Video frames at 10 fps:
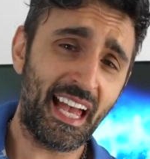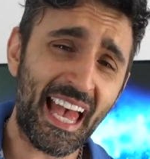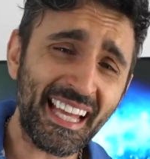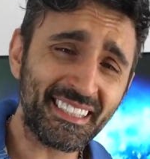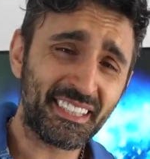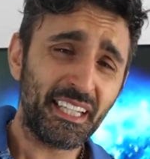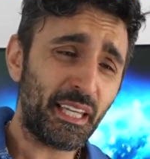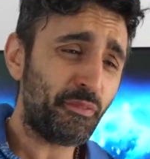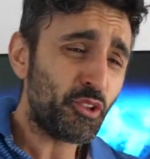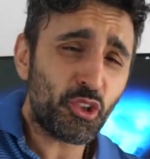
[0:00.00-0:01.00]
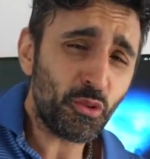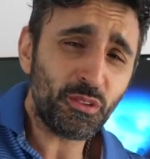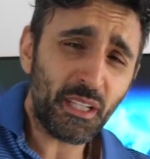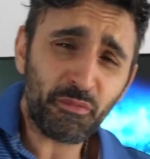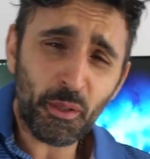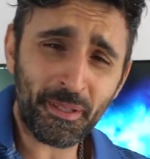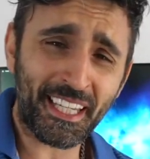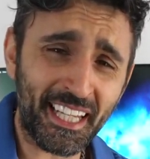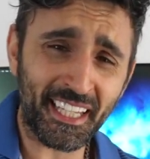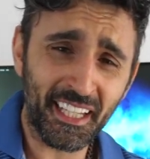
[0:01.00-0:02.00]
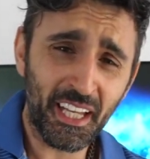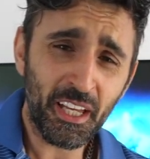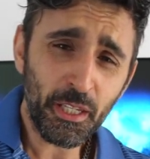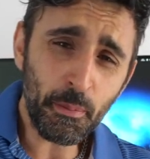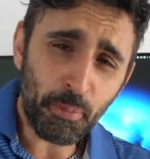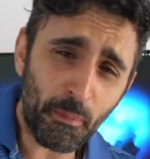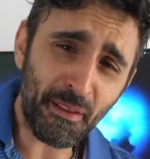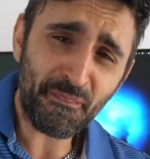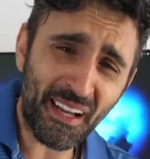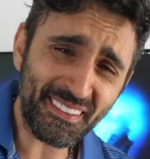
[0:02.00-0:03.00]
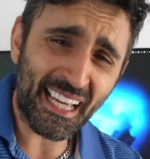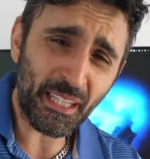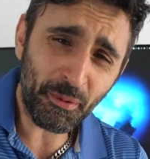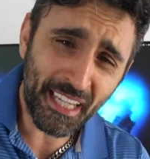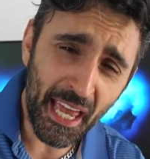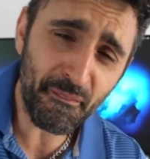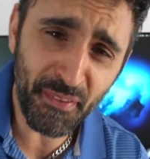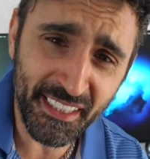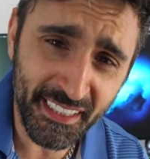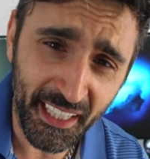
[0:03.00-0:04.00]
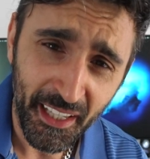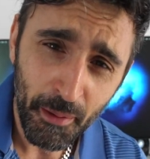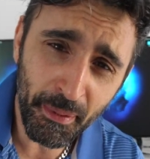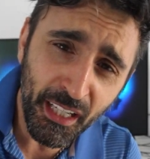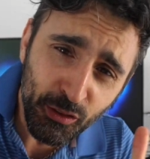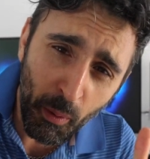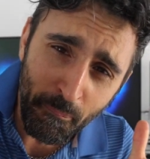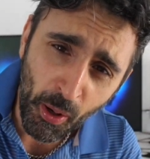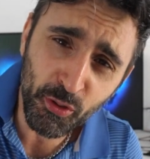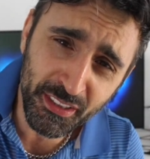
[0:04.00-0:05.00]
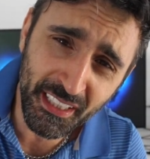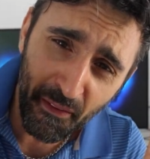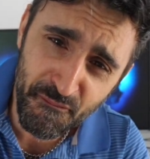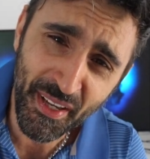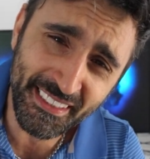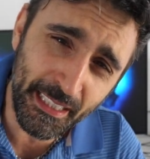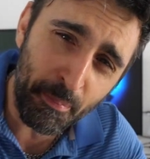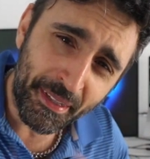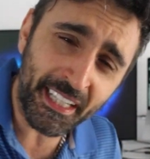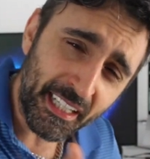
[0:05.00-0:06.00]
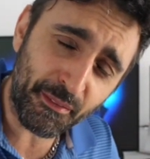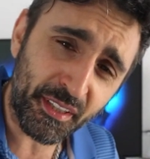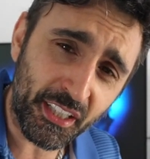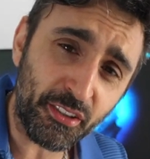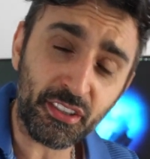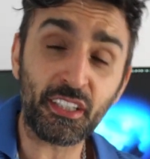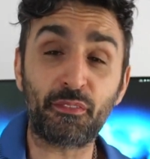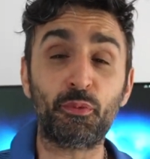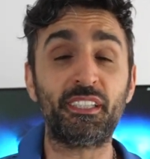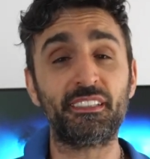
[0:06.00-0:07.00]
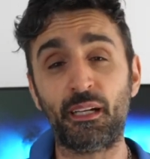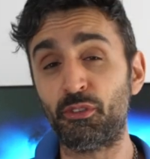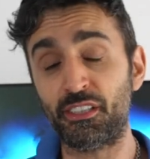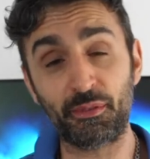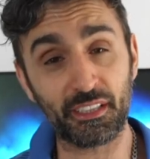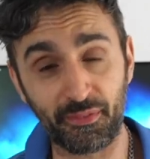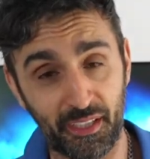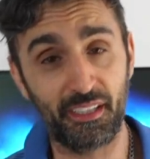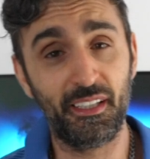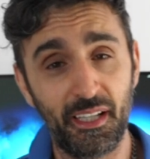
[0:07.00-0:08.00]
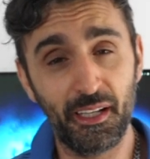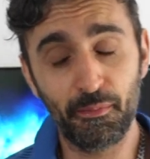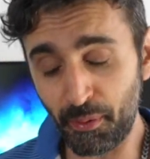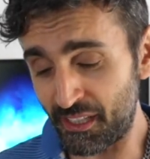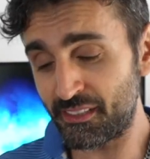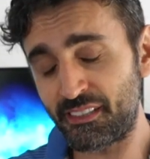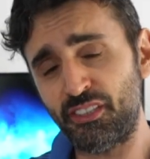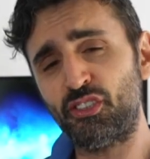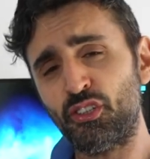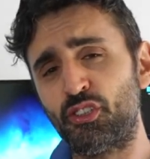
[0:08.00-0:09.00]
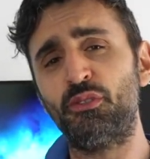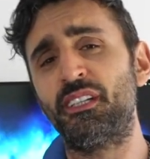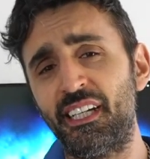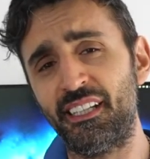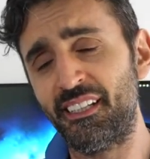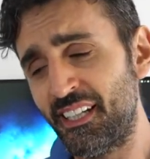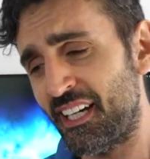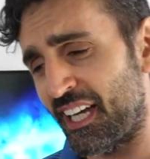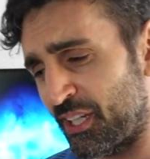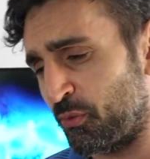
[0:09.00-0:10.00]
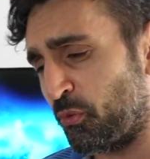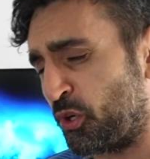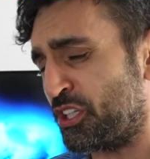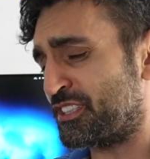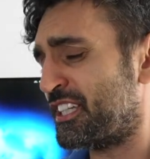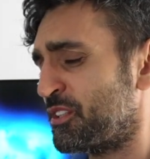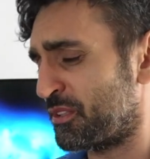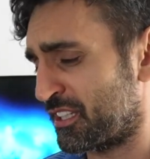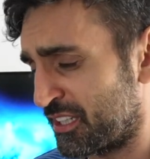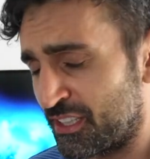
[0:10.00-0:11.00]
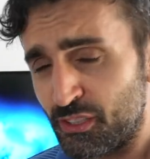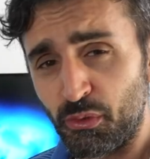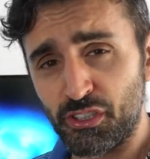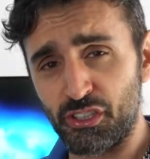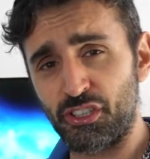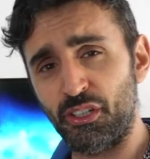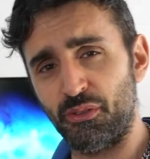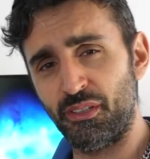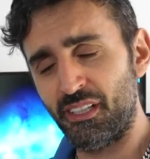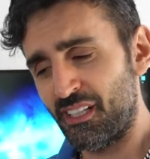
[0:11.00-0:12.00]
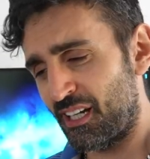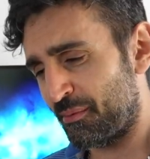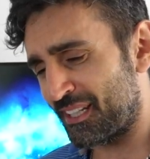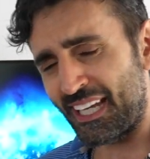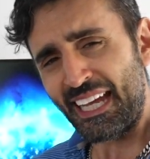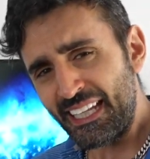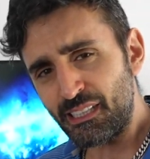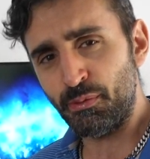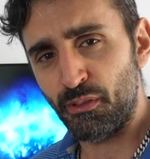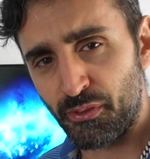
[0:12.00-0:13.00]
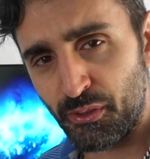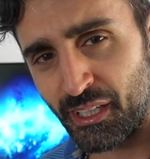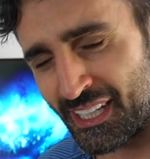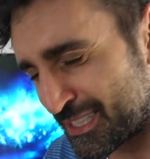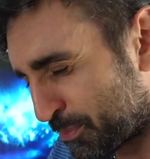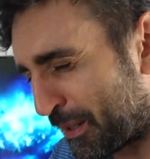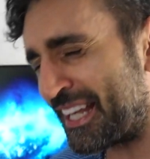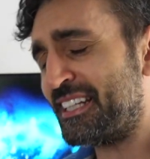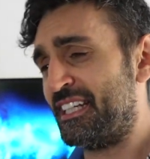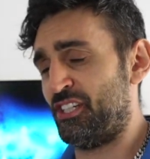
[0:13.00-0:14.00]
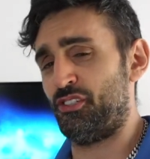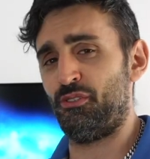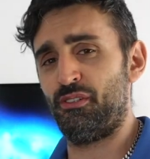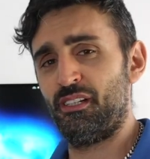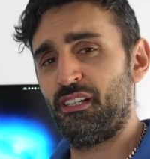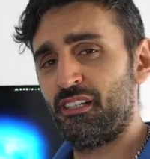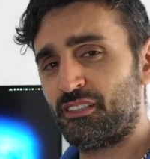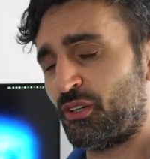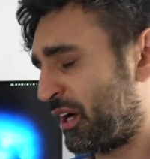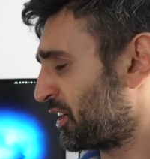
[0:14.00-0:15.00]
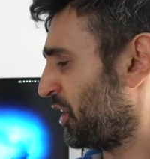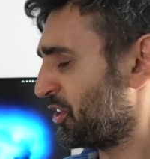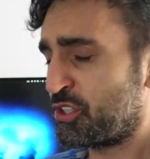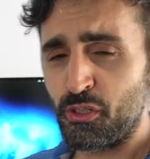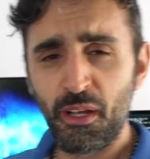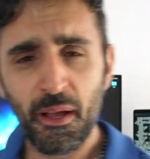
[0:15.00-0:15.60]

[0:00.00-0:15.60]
And if you tuned in from the beginning, you probably found out that we can fix it because we're posting the fix at the beginning of the video, so you don't have to waste your time watching the rest of it. But since you're tuning in and you're continuing to watch the show, I'm gonna get intimate with you and explain the issue. So I got a new